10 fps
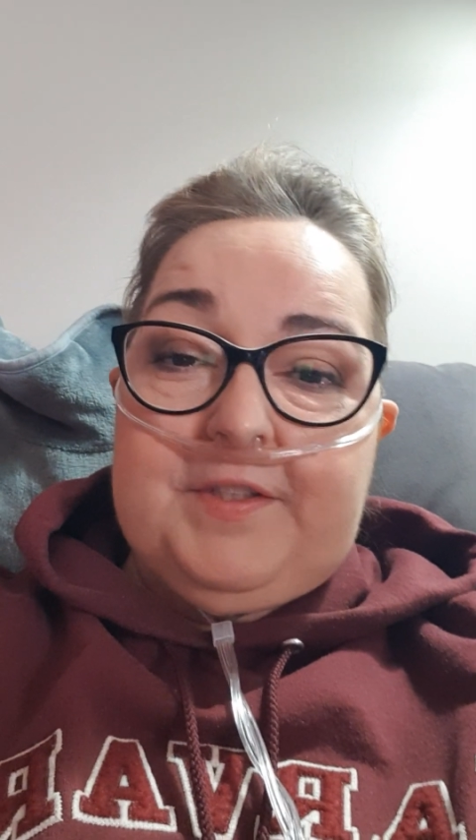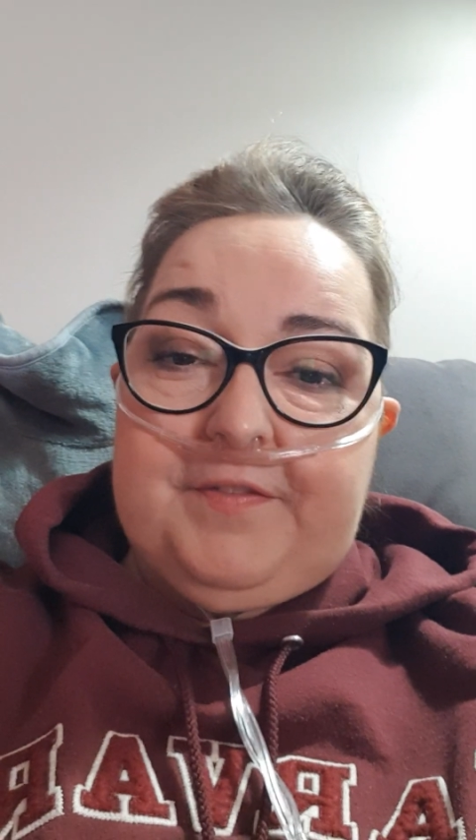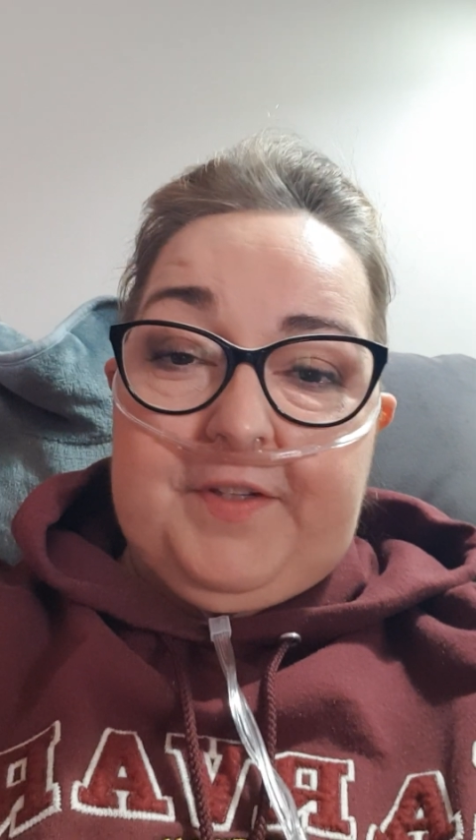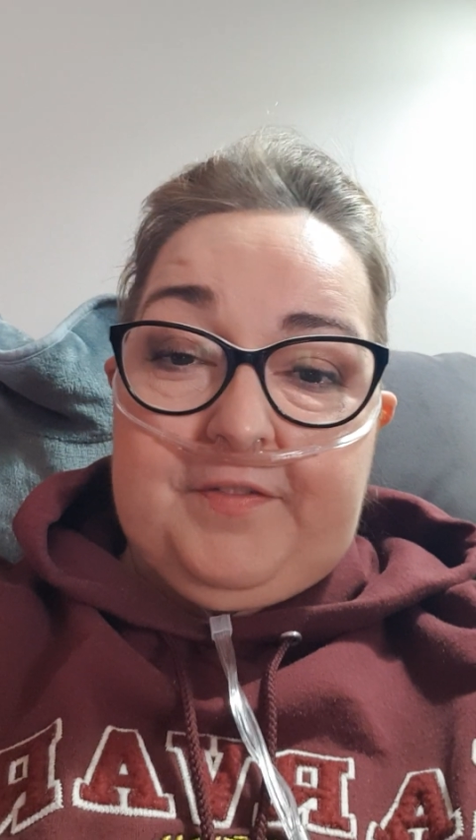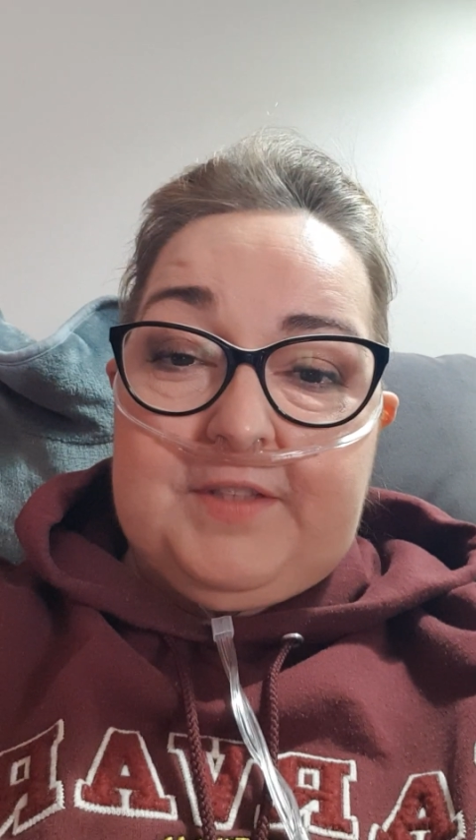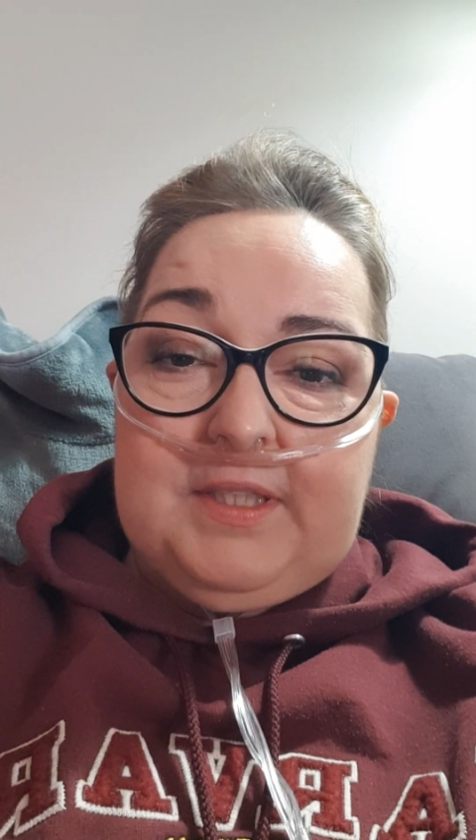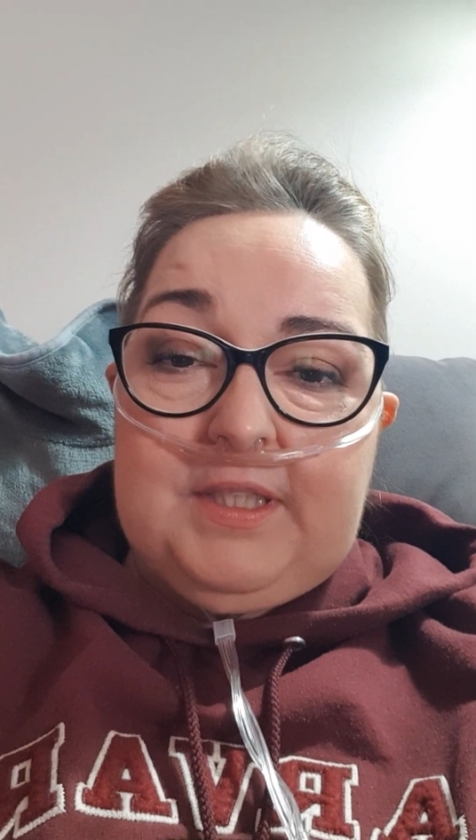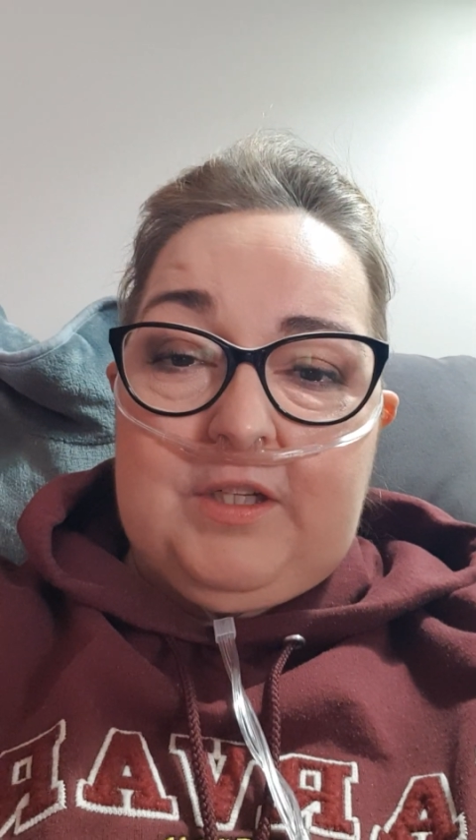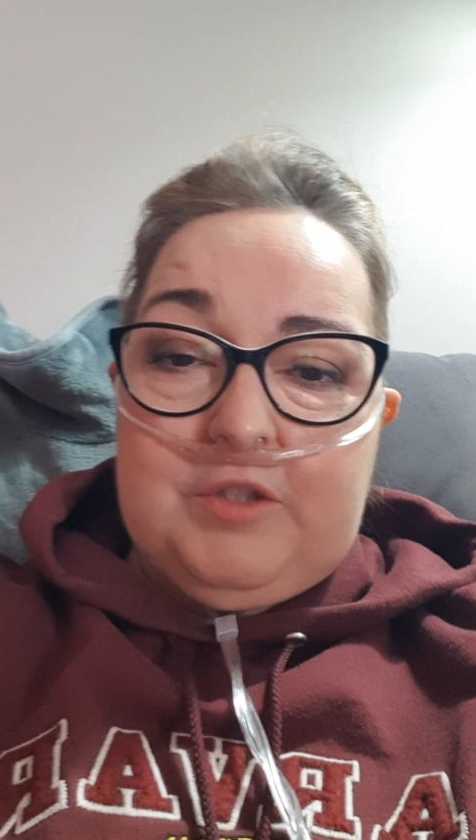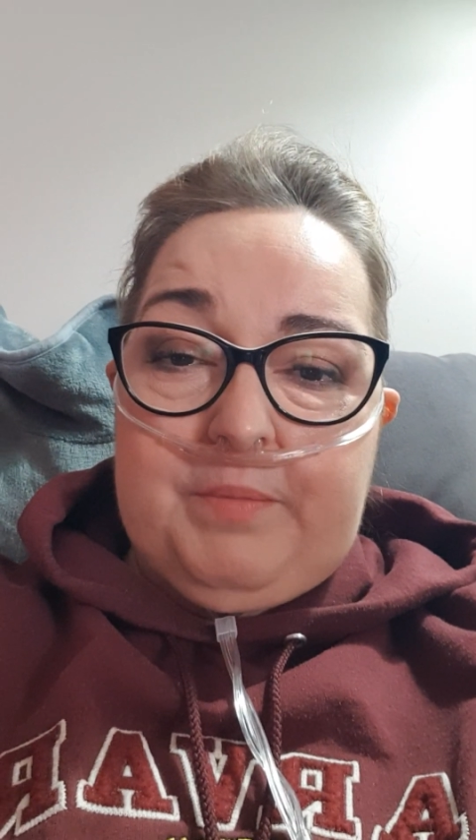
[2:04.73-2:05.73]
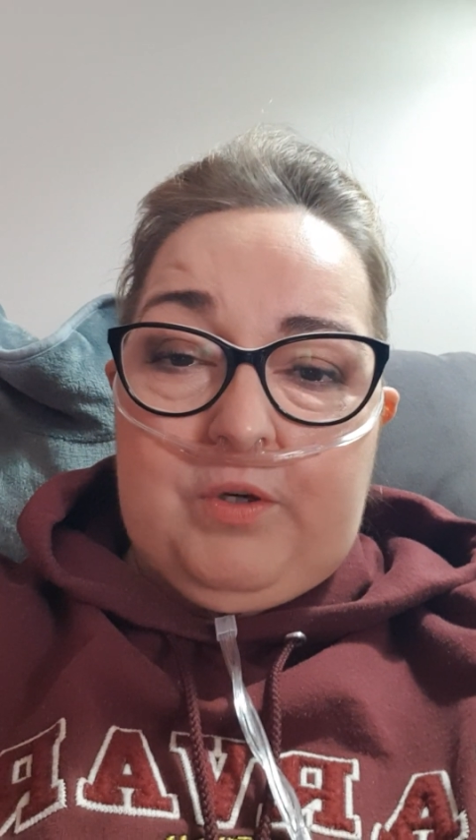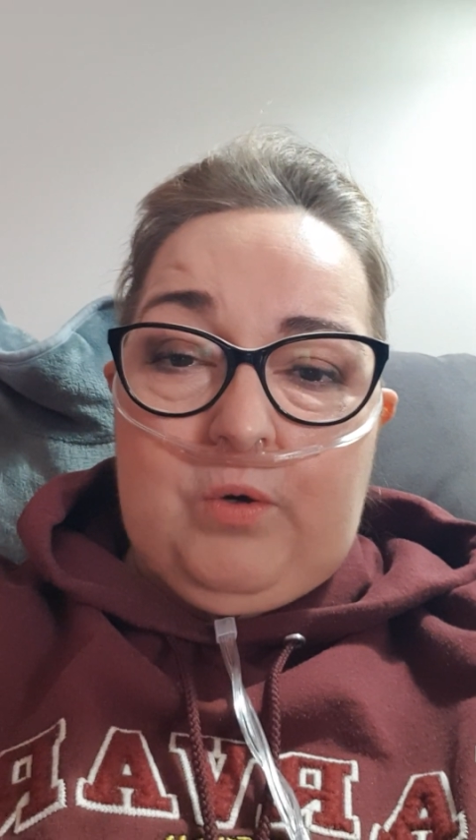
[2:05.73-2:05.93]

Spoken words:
to 15 litres per